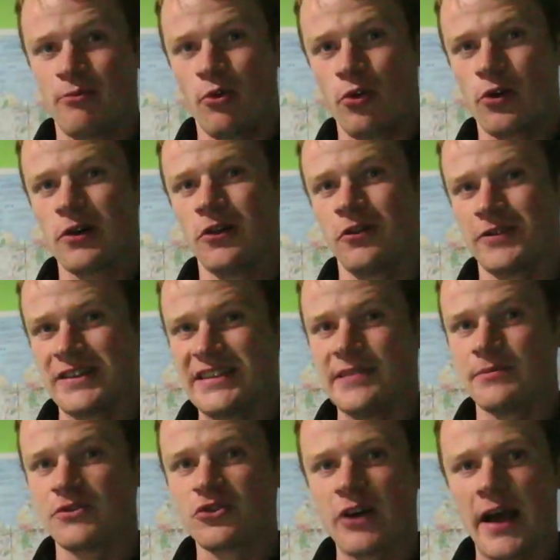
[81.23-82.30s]
walk along the
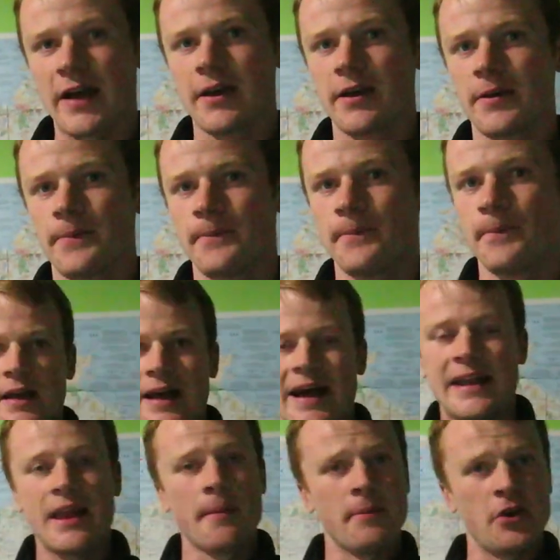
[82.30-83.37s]
Timms track.
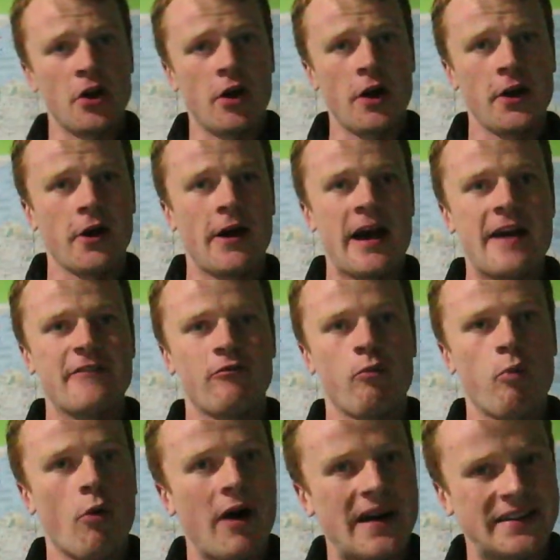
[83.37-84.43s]
At number 9, I
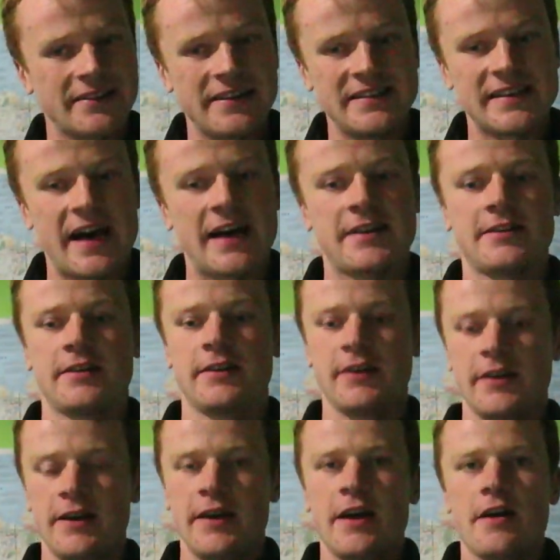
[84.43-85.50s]
have Whiteley's Hut.
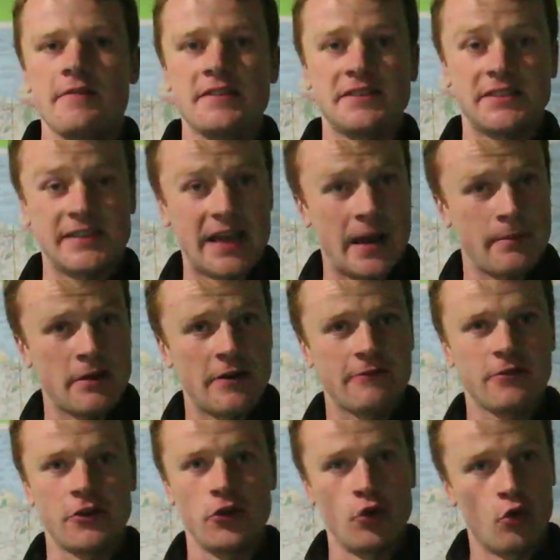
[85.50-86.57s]
This is named
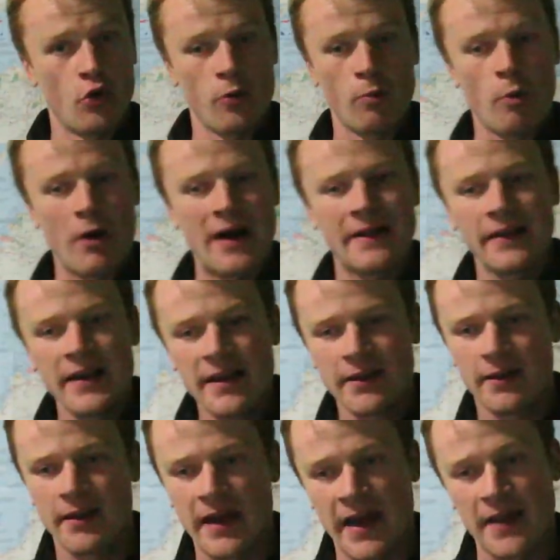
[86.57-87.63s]
after Norm Whiteley,
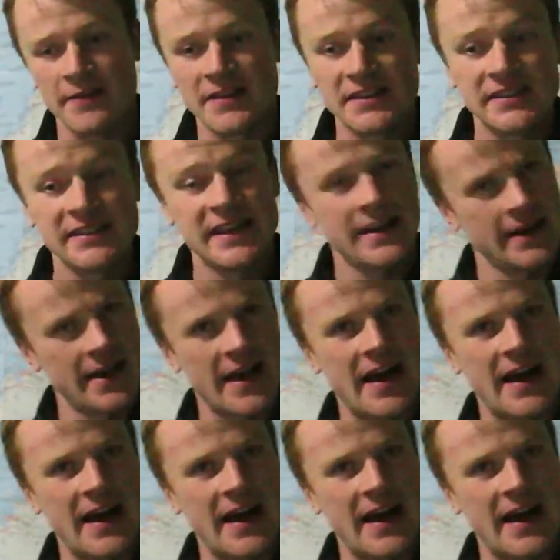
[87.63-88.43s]
and this scenic